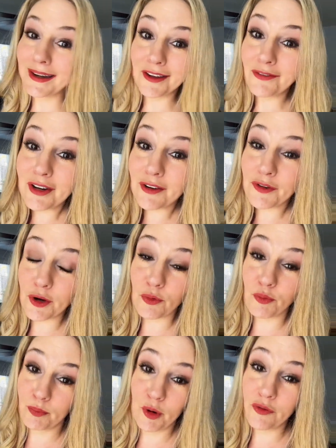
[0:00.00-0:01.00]
And even if you're
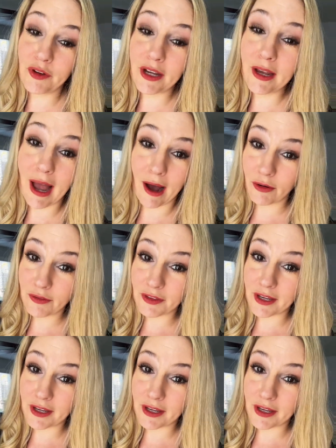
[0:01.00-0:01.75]
moving out of